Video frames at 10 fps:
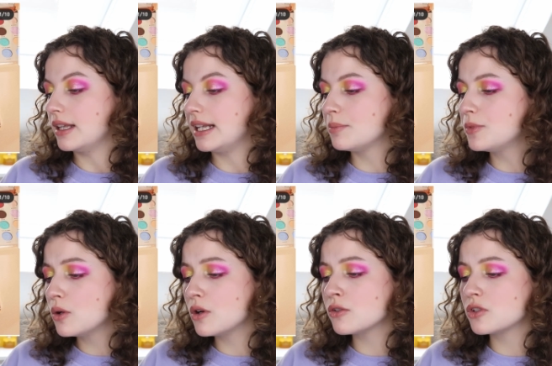the lip
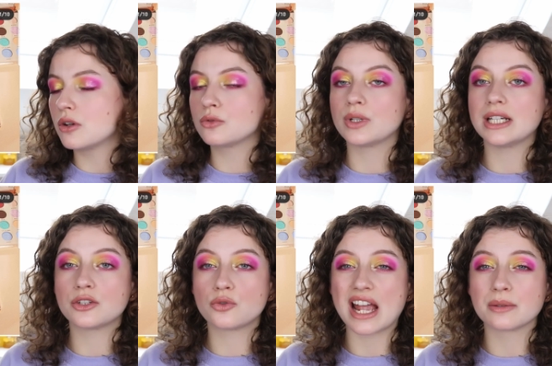duos don't really
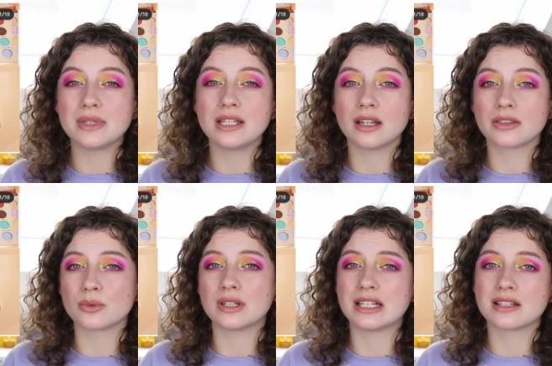attract me, not
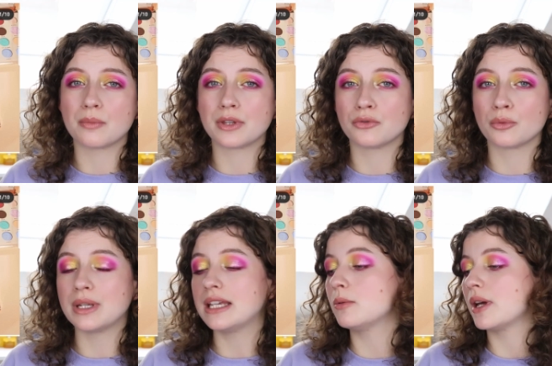really something for me.